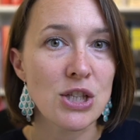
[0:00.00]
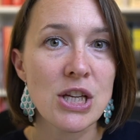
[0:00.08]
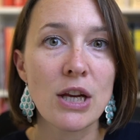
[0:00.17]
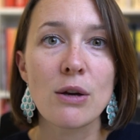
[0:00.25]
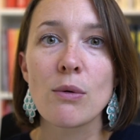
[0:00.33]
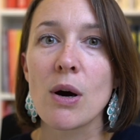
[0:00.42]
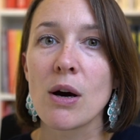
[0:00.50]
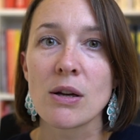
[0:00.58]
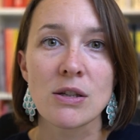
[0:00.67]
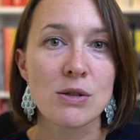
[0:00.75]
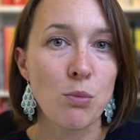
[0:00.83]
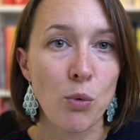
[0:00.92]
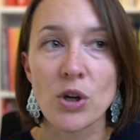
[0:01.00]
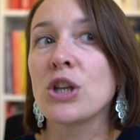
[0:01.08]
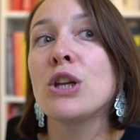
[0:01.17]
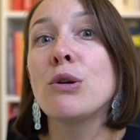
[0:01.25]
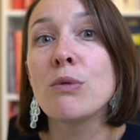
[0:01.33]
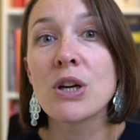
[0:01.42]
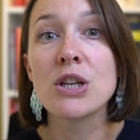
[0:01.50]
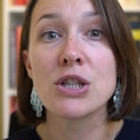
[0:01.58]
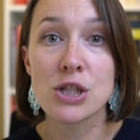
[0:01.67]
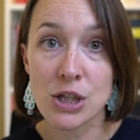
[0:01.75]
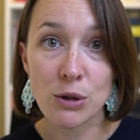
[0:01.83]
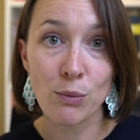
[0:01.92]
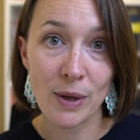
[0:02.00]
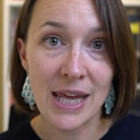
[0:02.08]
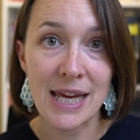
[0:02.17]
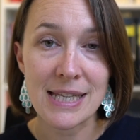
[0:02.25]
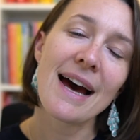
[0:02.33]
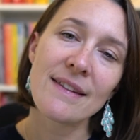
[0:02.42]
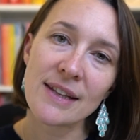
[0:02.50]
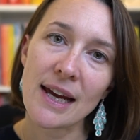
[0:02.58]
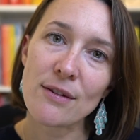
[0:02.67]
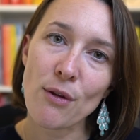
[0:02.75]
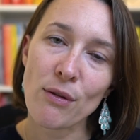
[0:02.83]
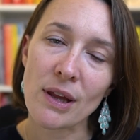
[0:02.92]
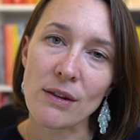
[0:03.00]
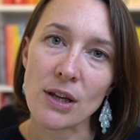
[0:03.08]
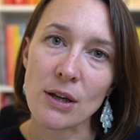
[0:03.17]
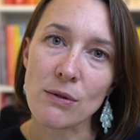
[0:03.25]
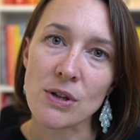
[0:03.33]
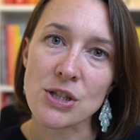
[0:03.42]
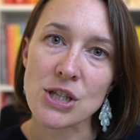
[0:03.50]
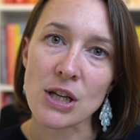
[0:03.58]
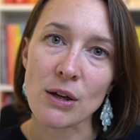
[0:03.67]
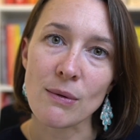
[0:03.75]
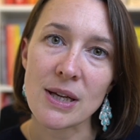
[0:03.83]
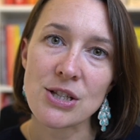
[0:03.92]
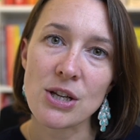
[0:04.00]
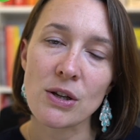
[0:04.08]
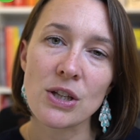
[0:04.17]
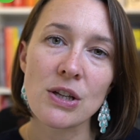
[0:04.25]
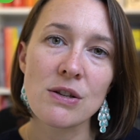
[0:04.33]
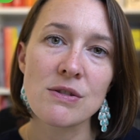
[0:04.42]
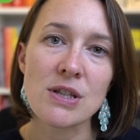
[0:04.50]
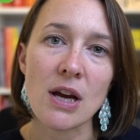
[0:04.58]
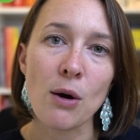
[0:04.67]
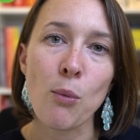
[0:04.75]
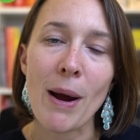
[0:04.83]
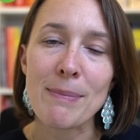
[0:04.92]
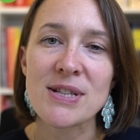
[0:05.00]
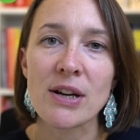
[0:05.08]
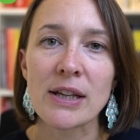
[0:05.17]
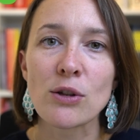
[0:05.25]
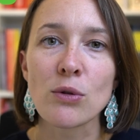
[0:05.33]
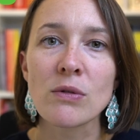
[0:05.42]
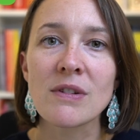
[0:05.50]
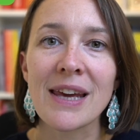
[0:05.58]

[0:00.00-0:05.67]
do and what you can do with it. And the other thing that you can do is you can use a website called